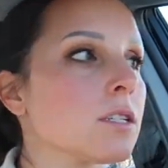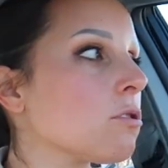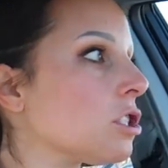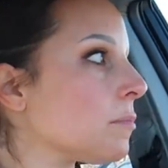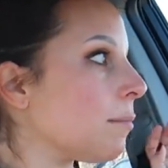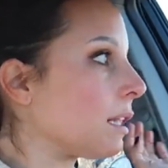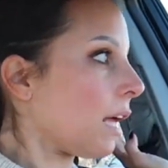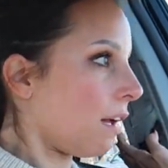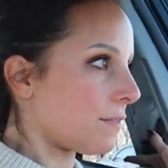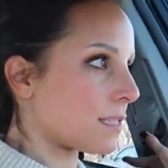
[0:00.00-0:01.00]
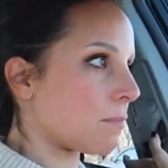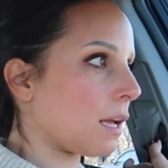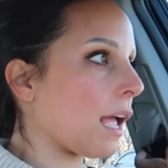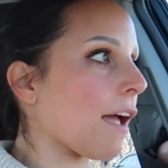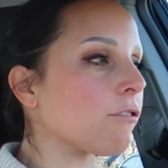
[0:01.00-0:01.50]
So it just made me laugh, because I'm
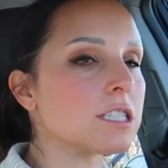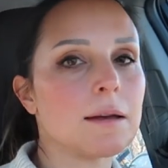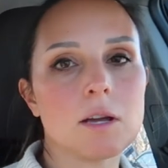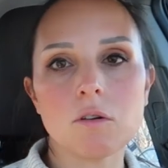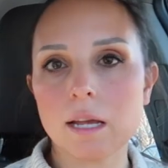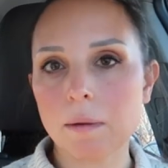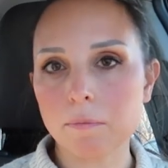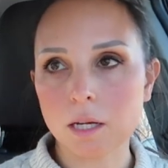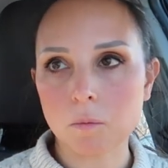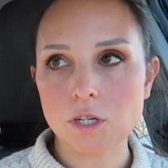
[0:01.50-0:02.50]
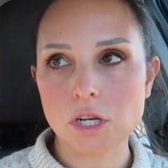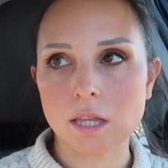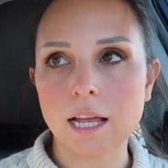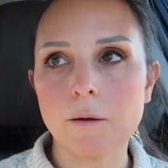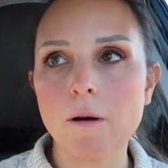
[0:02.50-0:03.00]
like, every time I go to get my blood work done,
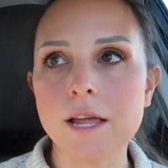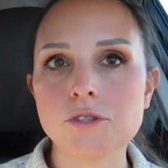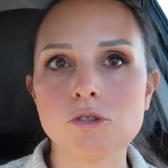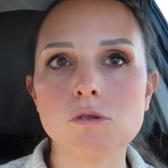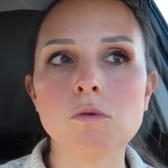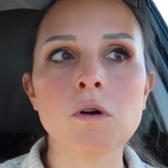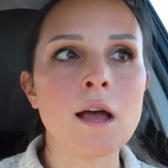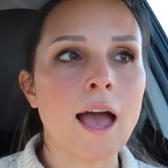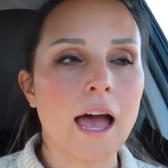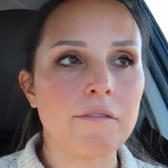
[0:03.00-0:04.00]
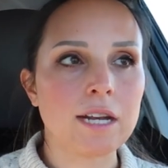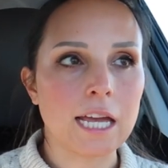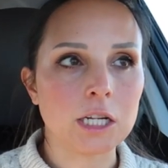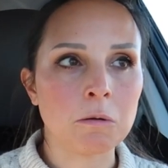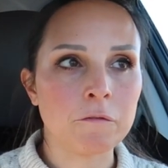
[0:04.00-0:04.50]
like, I went to have an
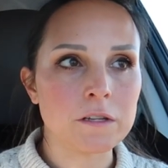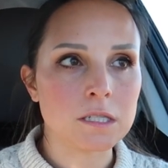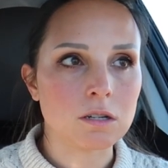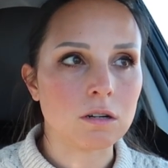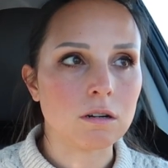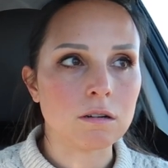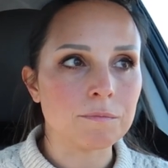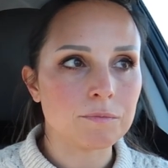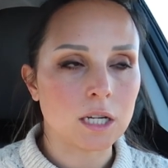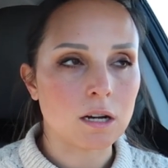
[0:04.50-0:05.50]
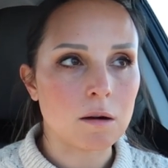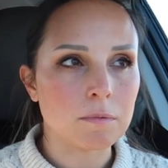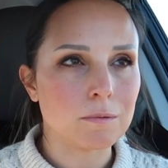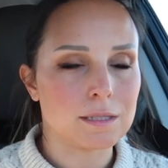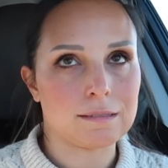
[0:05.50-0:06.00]
annual physical a
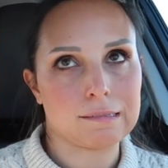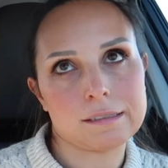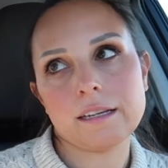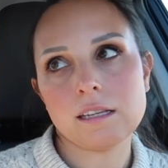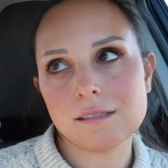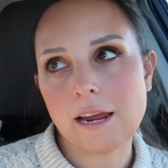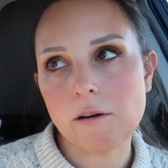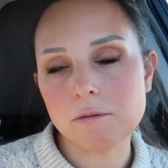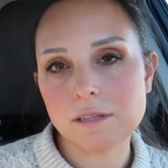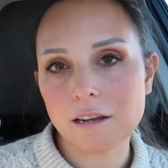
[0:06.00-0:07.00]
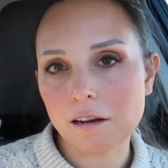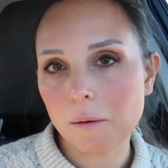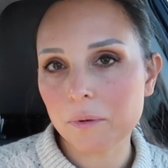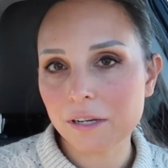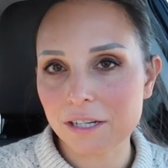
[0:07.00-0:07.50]
couple, was it, I guess now it was like a
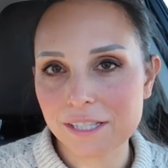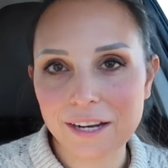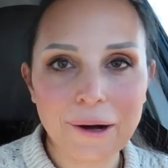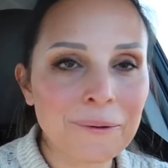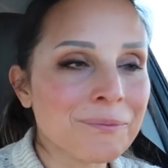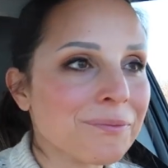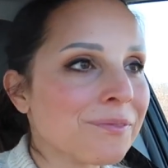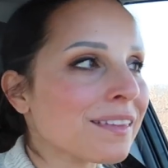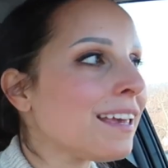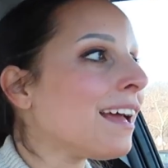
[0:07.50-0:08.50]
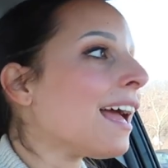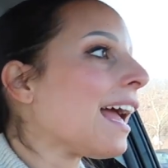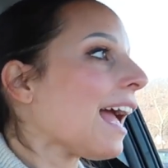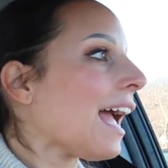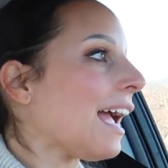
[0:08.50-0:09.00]
couple years ago,
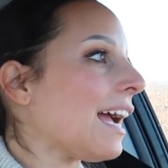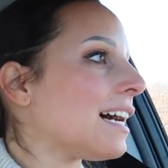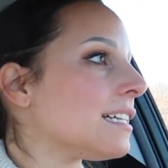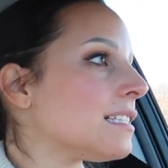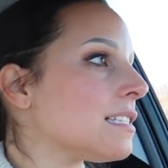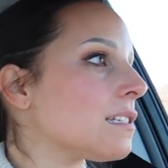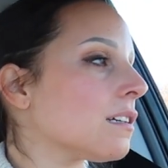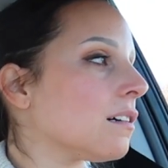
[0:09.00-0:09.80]
and